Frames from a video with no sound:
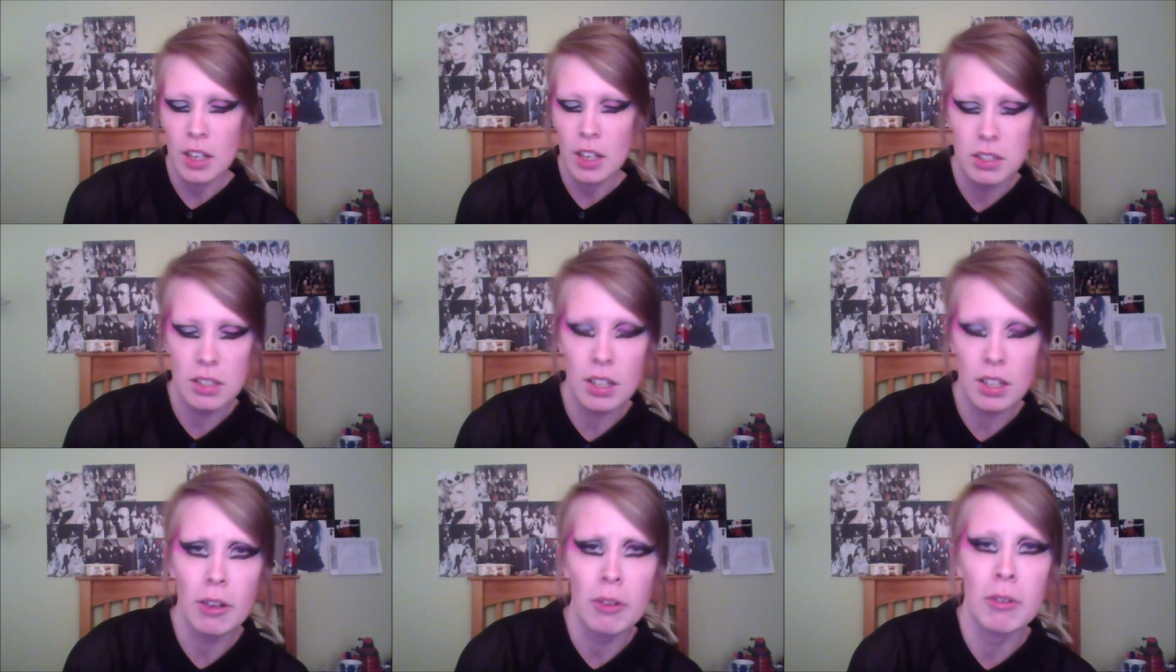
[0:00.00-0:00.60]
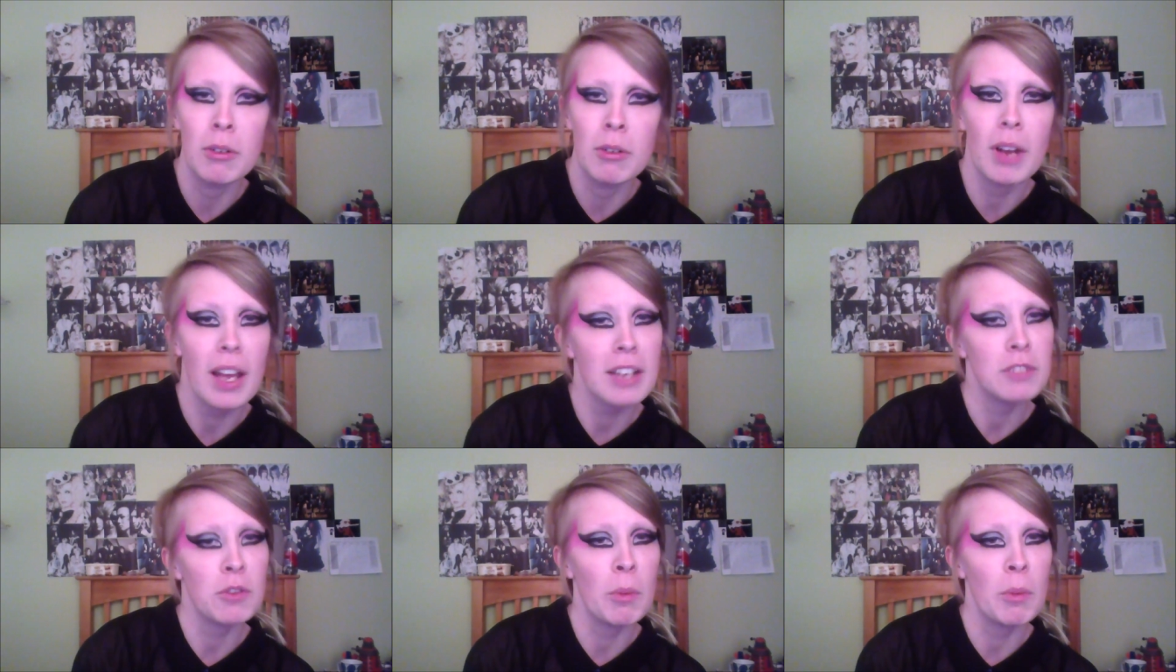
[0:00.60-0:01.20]
So,
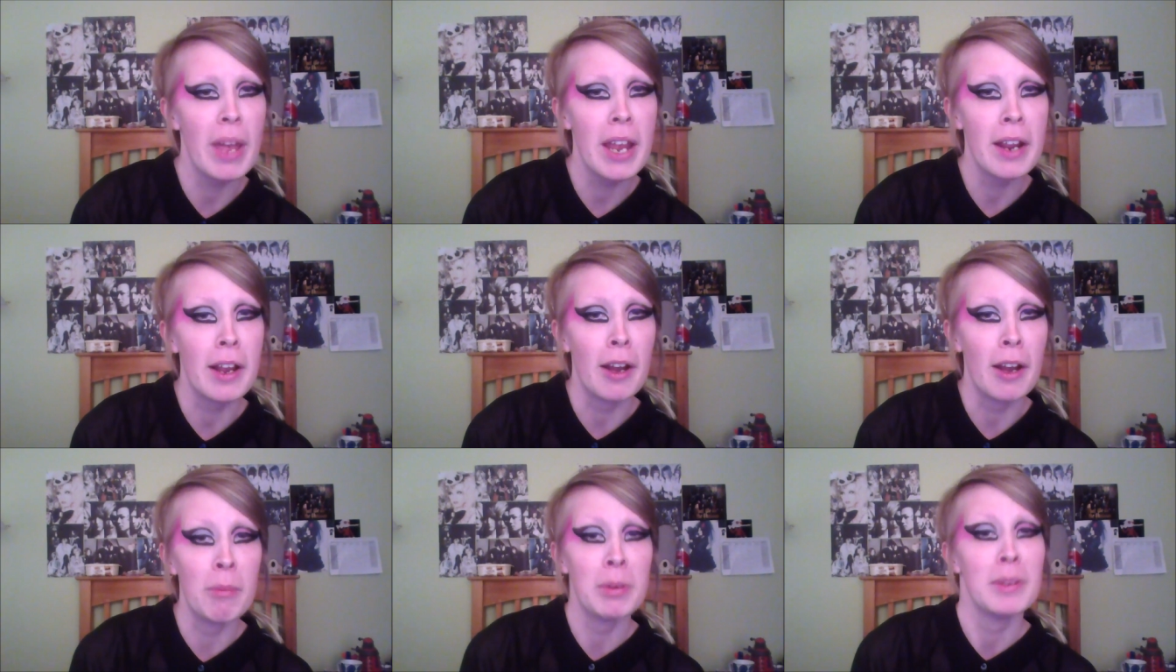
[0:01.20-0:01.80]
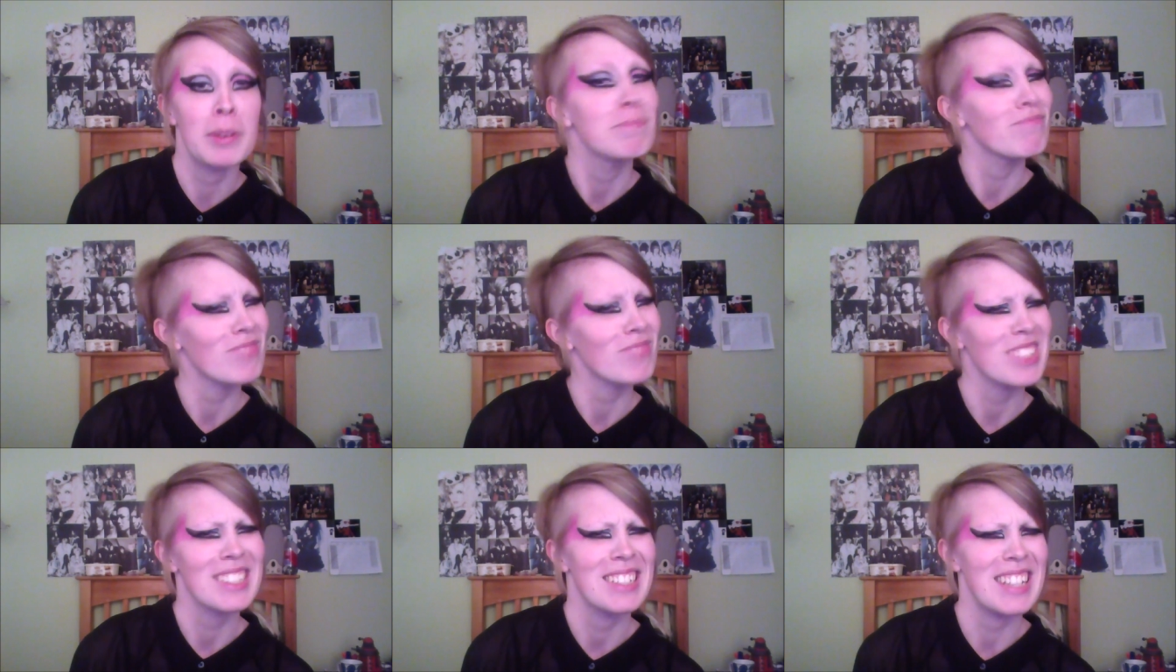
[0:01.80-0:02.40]
as for makeup,
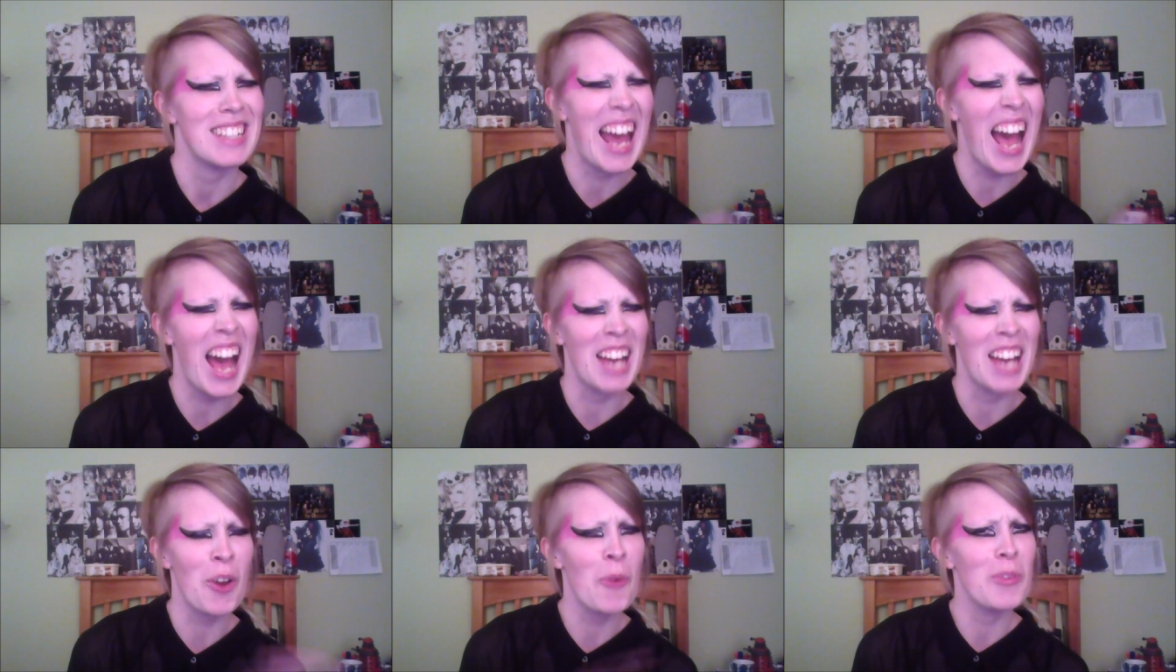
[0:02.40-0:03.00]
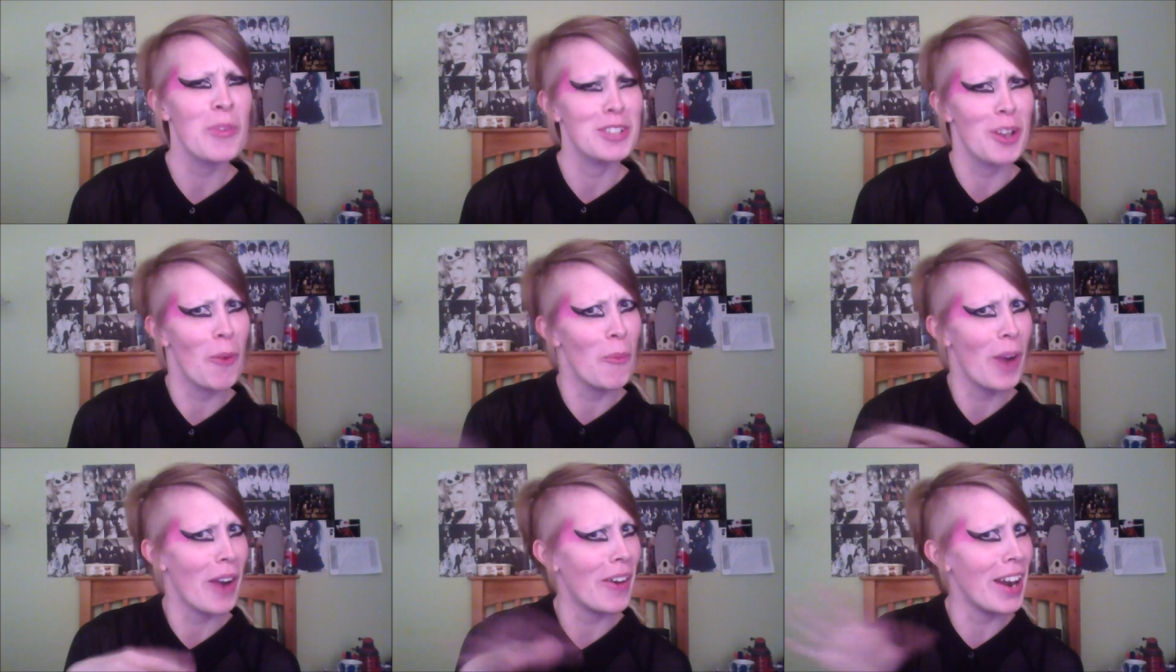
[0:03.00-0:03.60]
nah,
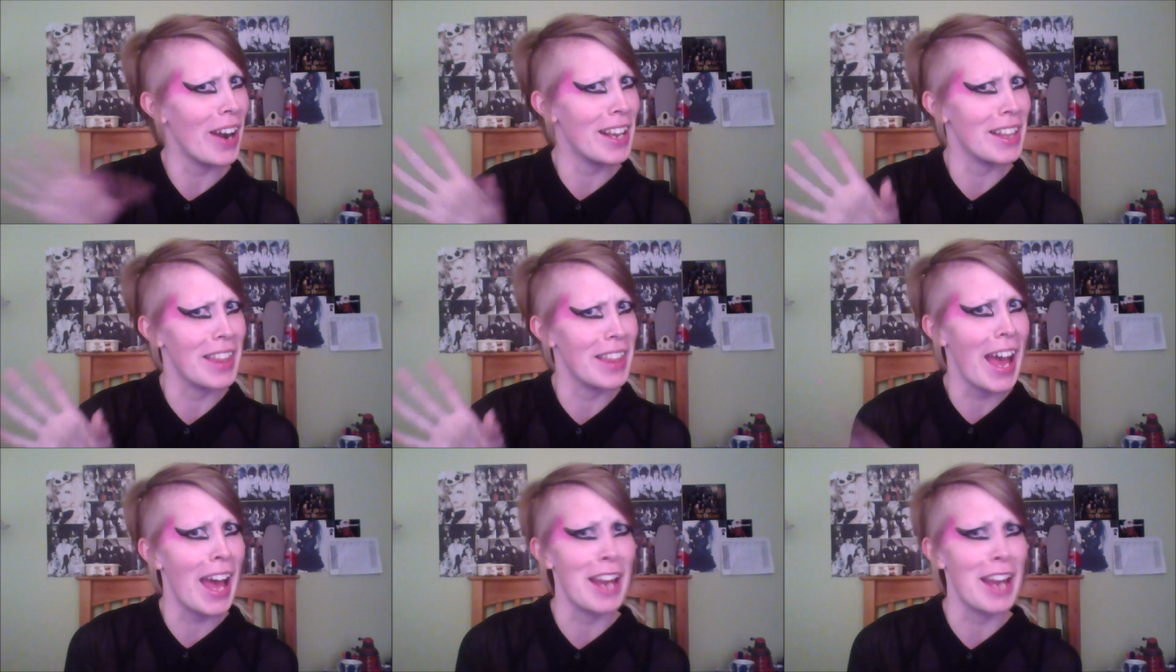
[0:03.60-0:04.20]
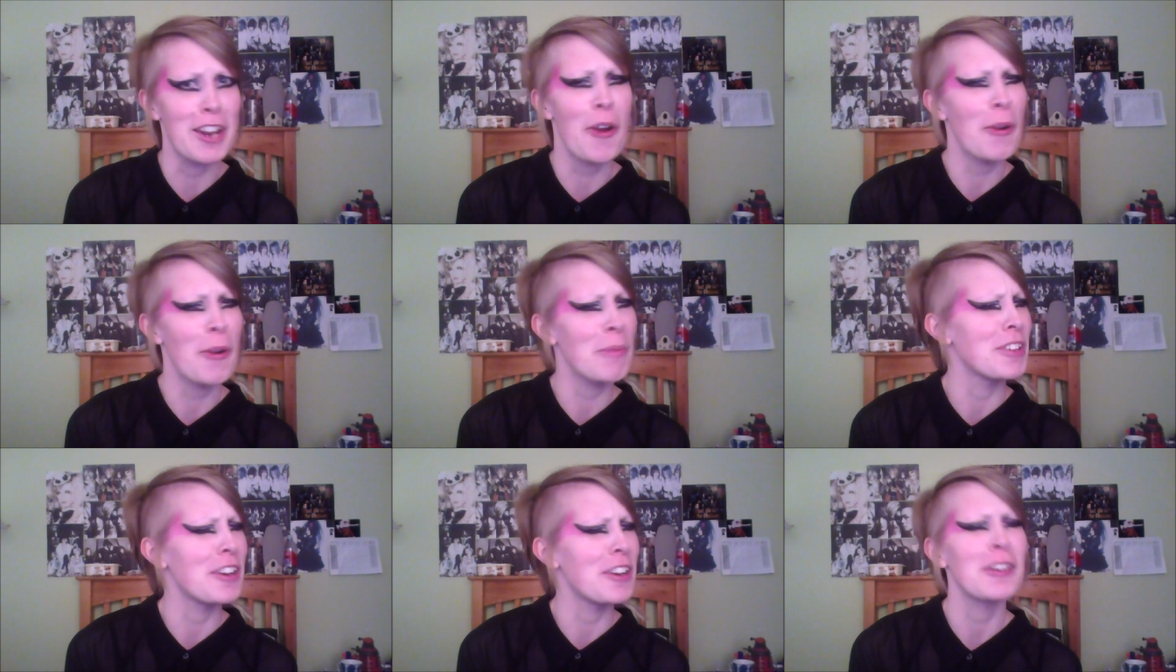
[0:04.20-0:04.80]
don't wear any of that.
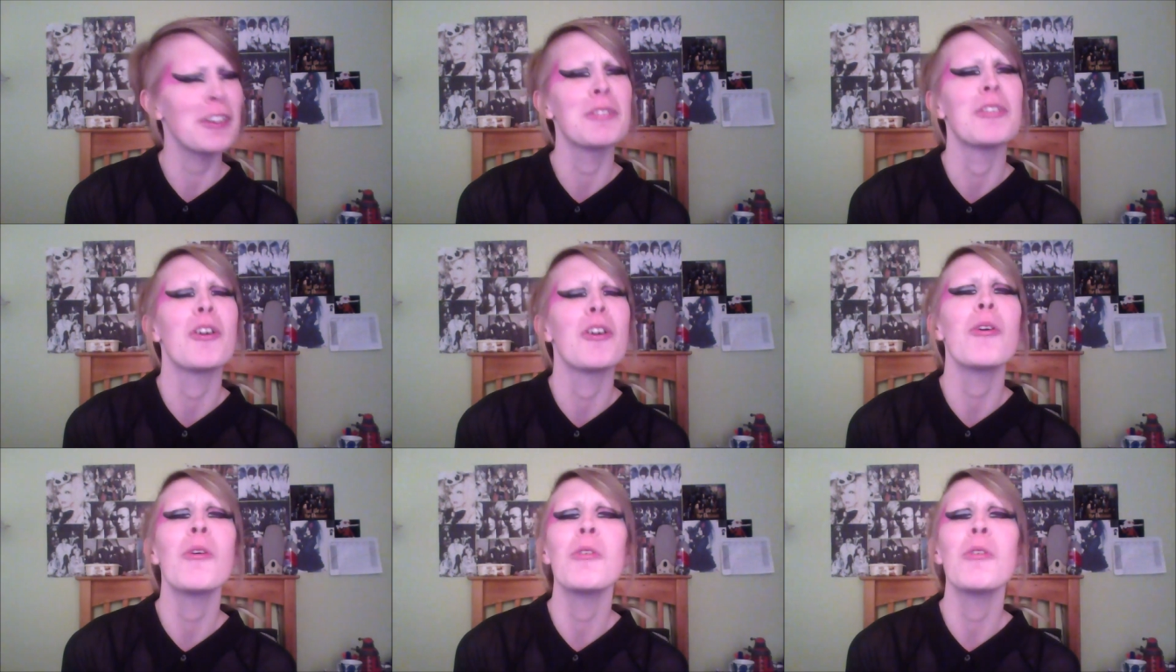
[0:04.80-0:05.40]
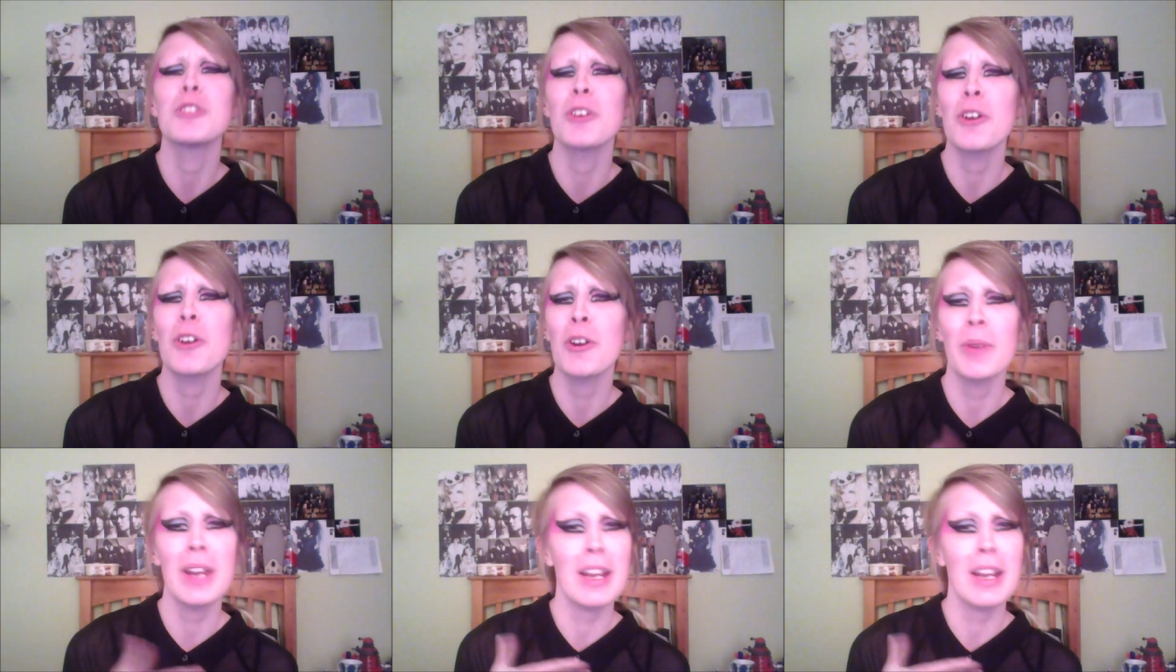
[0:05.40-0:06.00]
No,
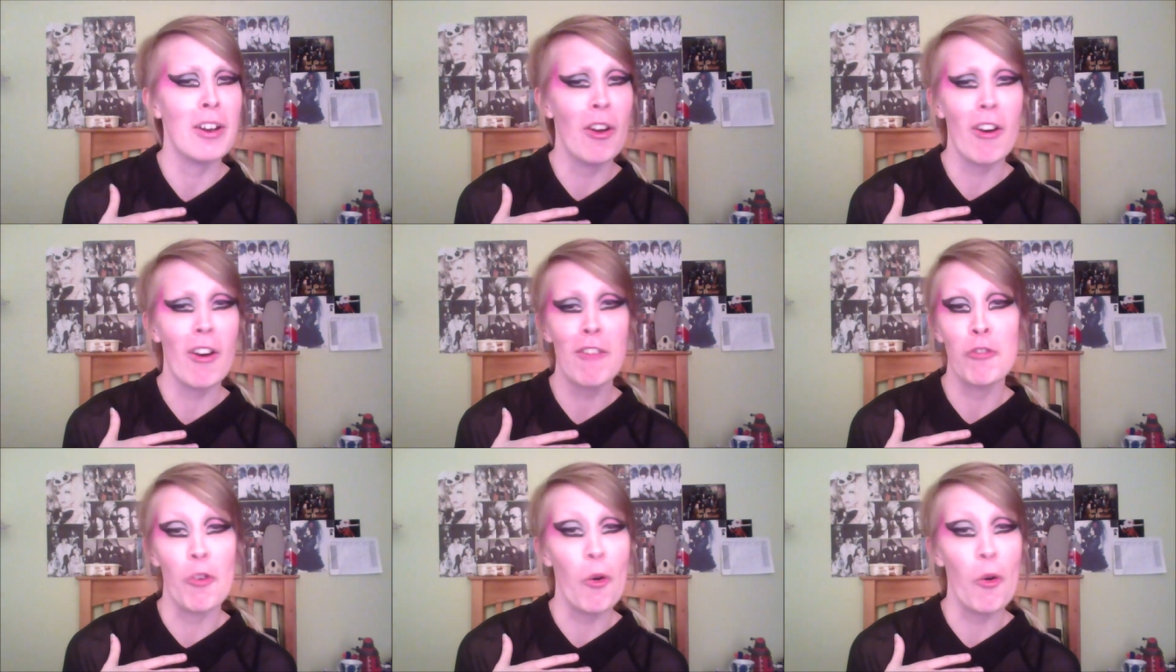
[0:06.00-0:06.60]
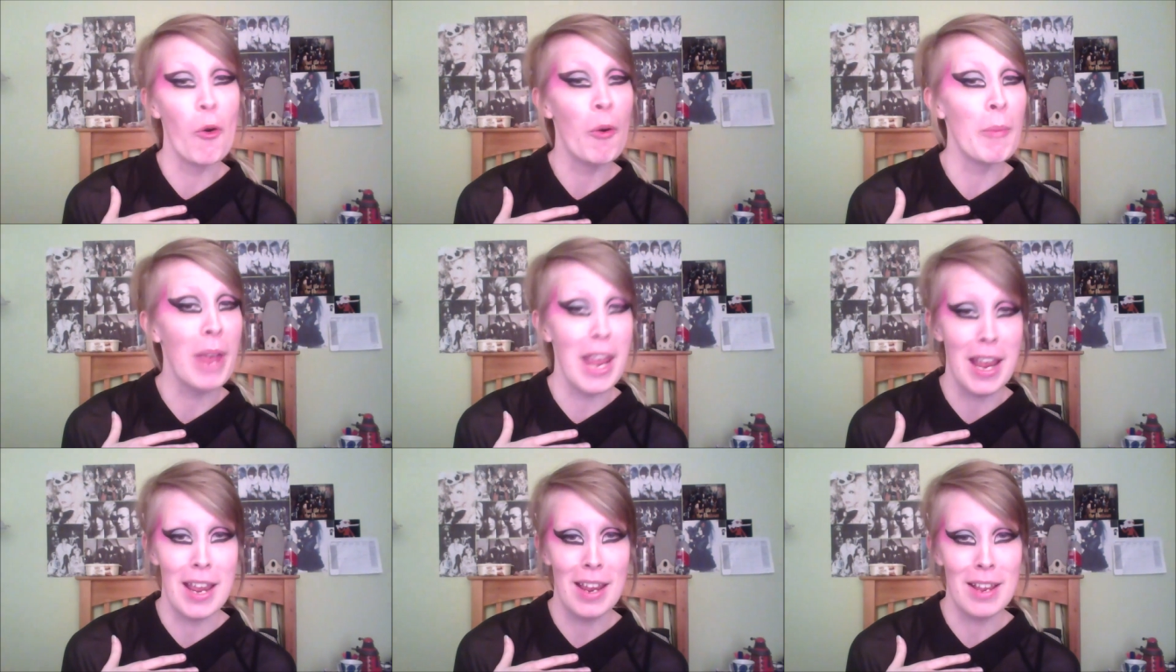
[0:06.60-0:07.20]
sorry, not for
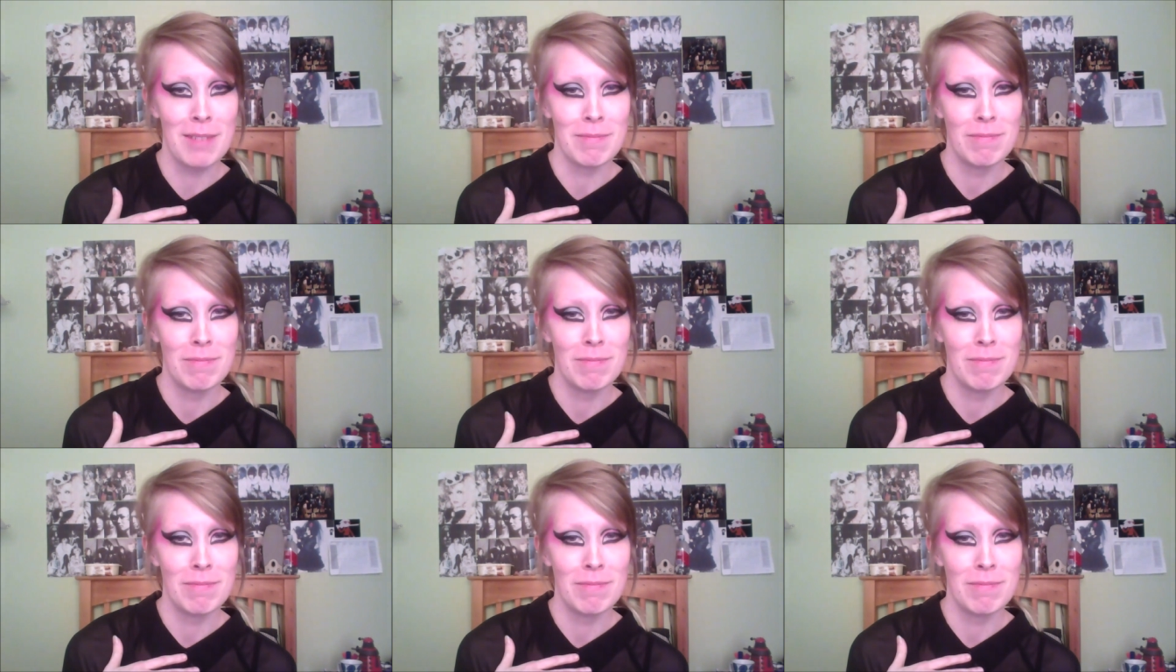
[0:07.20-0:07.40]
me.